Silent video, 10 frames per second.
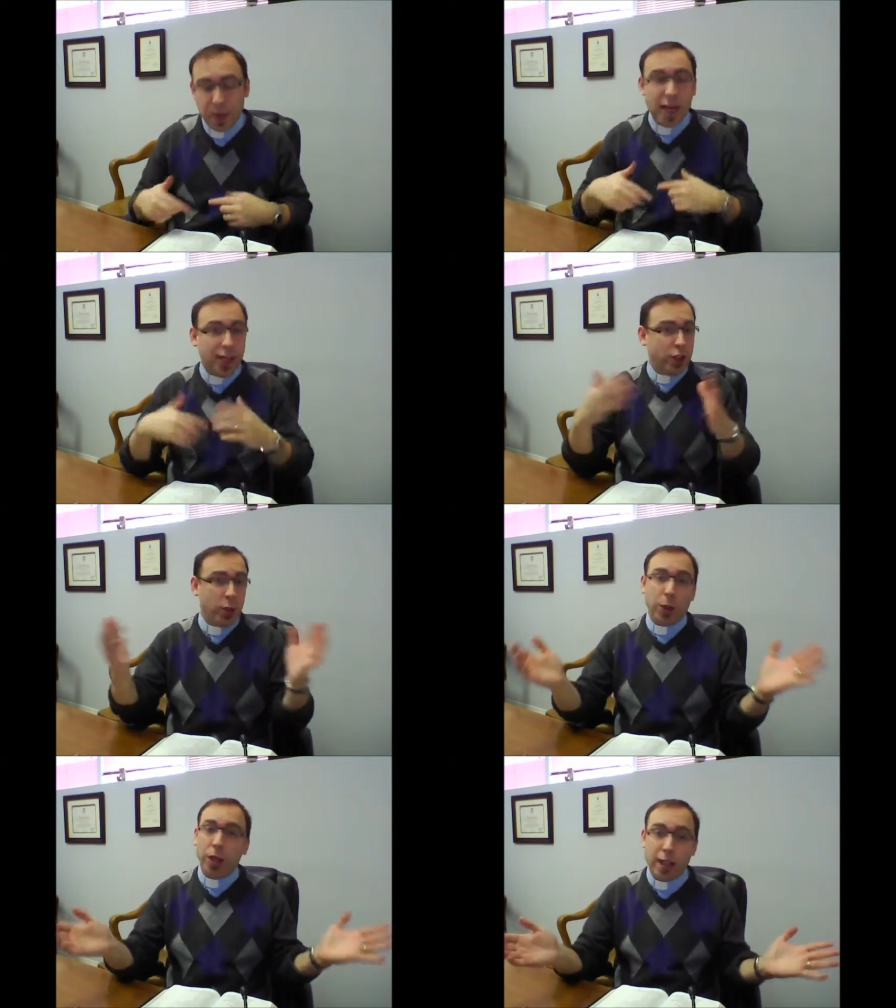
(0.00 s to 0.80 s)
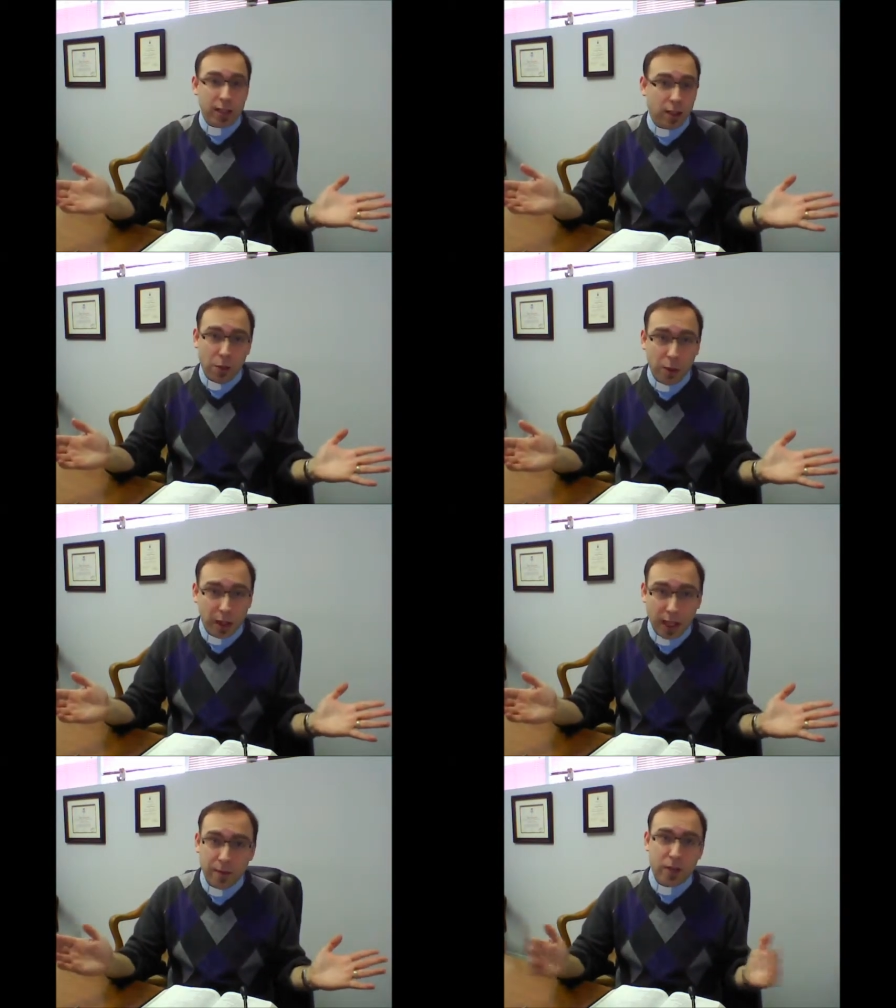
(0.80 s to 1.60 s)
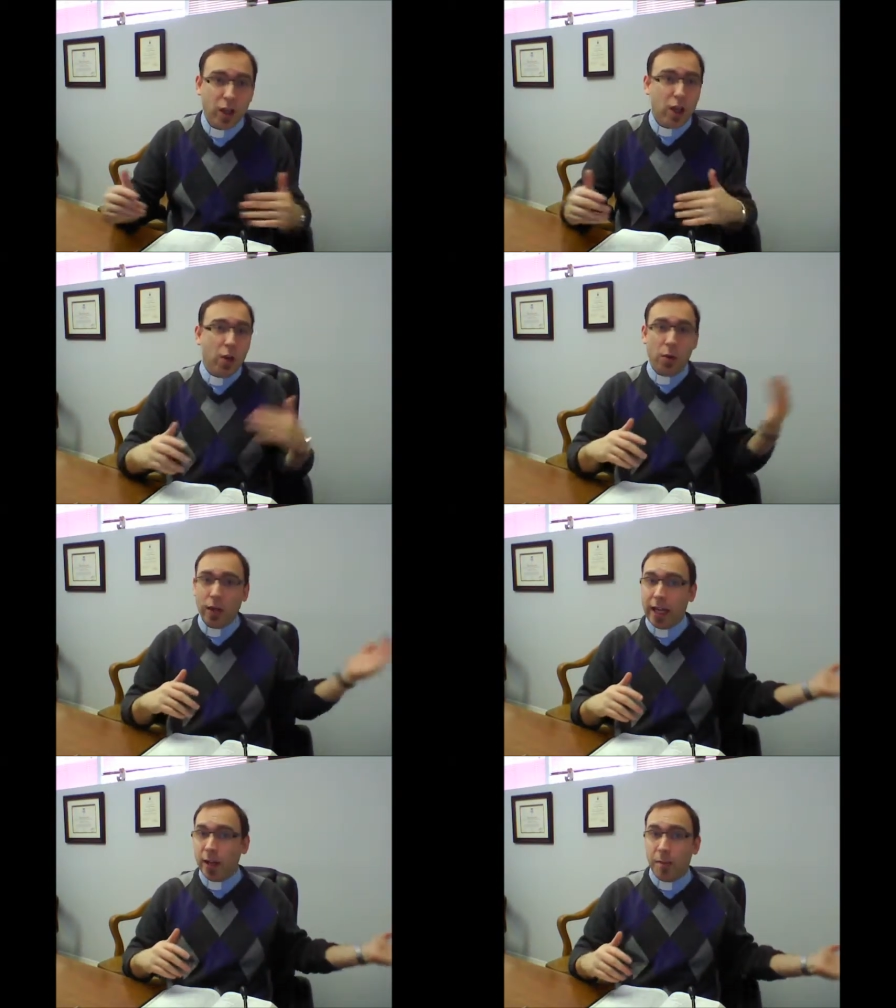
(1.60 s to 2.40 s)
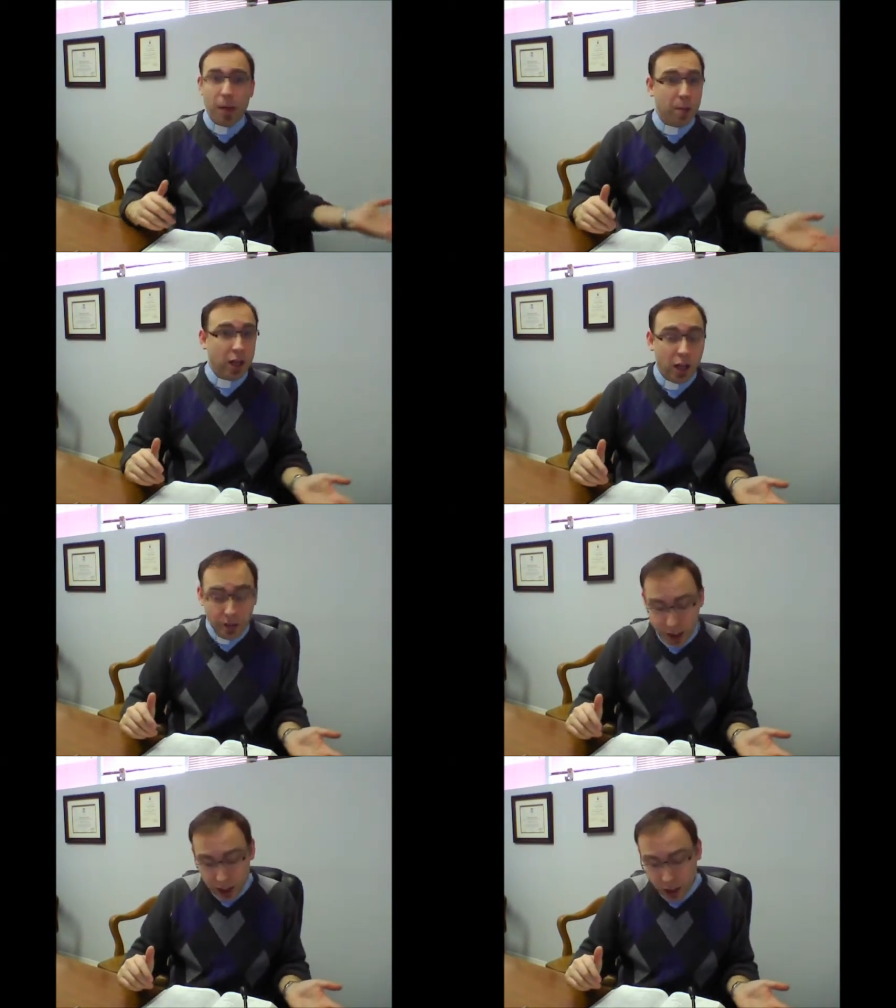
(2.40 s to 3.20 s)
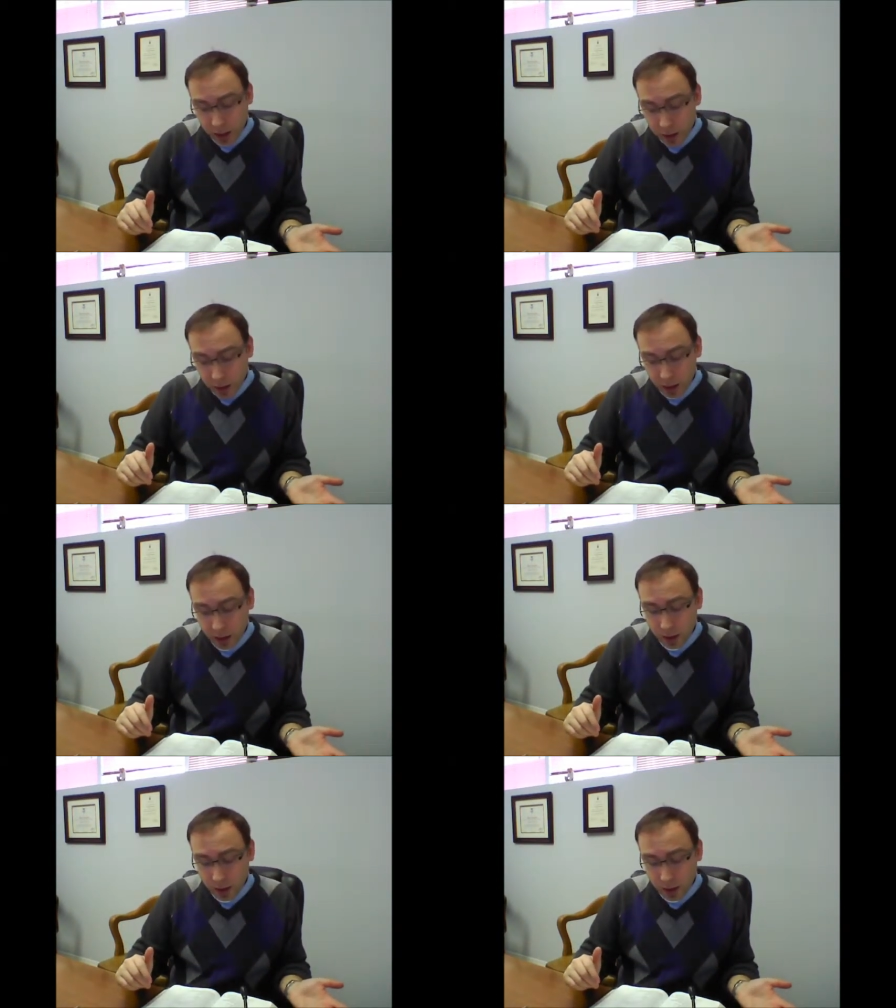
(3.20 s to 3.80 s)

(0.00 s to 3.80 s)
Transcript: be as surely as the Lord lives, who led the people out of Egypt.